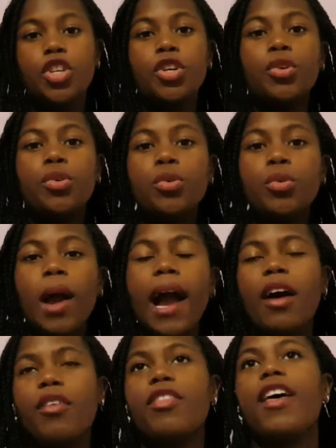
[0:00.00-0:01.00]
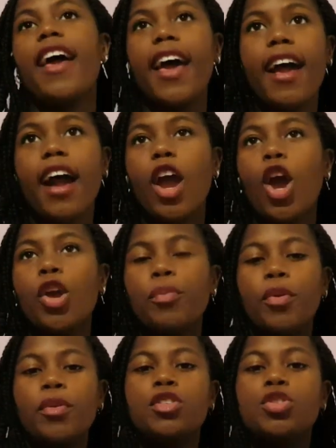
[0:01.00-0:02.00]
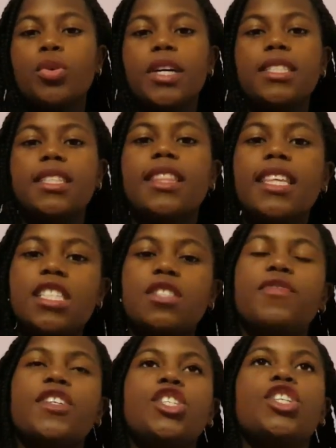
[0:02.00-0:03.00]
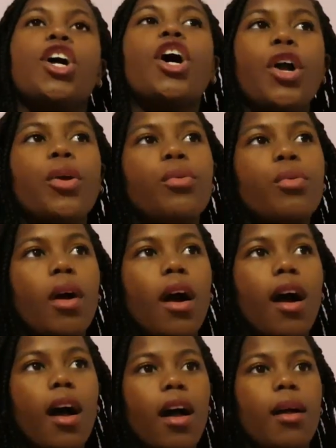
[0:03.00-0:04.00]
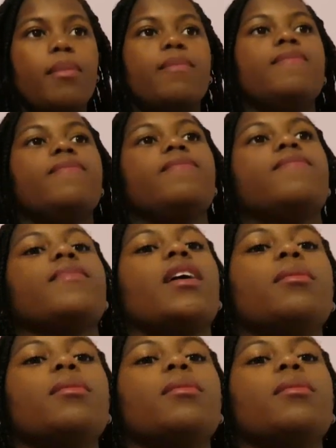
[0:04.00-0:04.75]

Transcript: To you out there, I hope you enjoyed this video. I